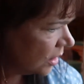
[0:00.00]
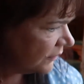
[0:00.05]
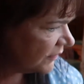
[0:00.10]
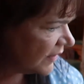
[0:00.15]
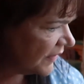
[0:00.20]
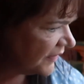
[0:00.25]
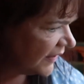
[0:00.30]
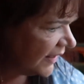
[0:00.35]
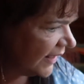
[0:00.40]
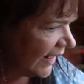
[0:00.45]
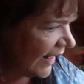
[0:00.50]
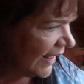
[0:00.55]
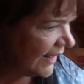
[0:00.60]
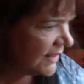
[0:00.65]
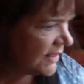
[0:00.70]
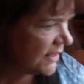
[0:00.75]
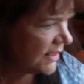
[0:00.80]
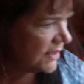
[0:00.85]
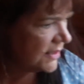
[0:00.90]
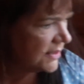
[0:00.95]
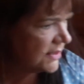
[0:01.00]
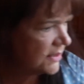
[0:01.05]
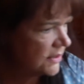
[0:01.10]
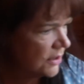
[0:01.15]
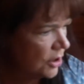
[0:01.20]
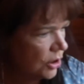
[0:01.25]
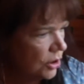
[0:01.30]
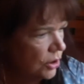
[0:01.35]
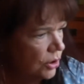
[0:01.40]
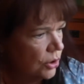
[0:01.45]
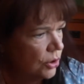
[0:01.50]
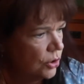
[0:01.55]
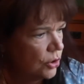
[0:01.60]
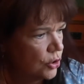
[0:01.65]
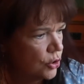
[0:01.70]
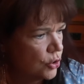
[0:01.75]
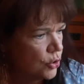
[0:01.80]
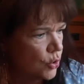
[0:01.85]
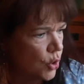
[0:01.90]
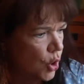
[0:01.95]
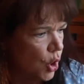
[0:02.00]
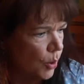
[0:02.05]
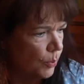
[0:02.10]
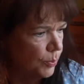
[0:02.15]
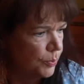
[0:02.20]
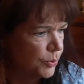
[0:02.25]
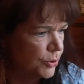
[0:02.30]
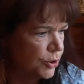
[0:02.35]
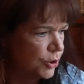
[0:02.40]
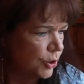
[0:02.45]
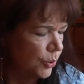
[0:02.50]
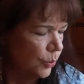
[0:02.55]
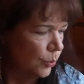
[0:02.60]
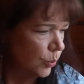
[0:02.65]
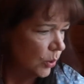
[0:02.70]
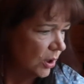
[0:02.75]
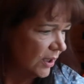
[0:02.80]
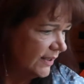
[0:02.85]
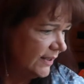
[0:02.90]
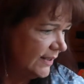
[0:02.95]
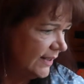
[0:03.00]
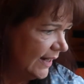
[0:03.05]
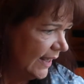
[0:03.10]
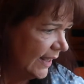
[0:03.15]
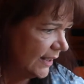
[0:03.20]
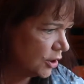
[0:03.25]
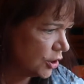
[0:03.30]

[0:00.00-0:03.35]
Then the Gladys cropped wide leg